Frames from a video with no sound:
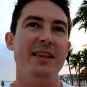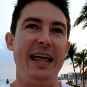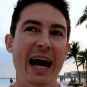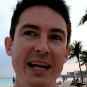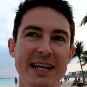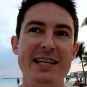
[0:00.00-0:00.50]

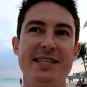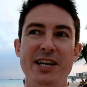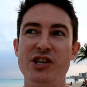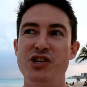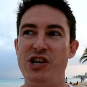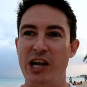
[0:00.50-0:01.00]
That is
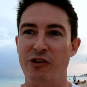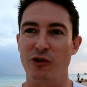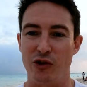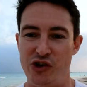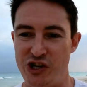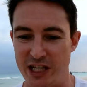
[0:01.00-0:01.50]
the
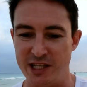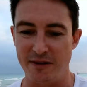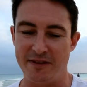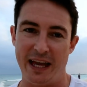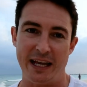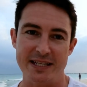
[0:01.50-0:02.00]
general gist
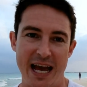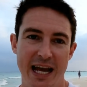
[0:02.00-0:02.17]
of things.